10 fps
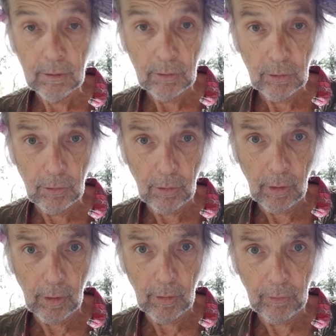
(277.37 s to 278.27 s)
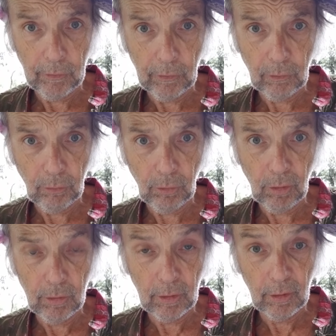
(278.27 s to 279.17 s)

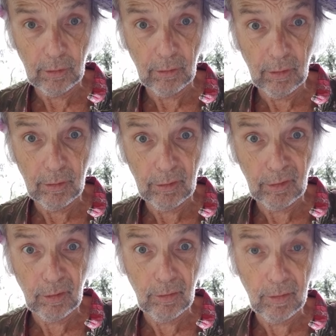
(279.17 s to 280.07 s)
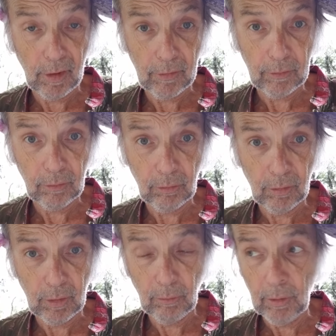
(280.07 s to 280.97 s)
2020, going into
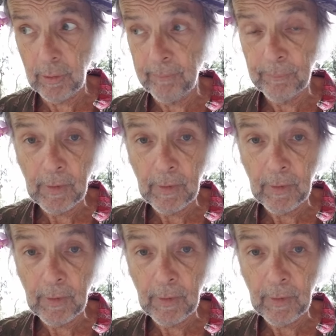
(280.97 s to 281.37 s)
2021.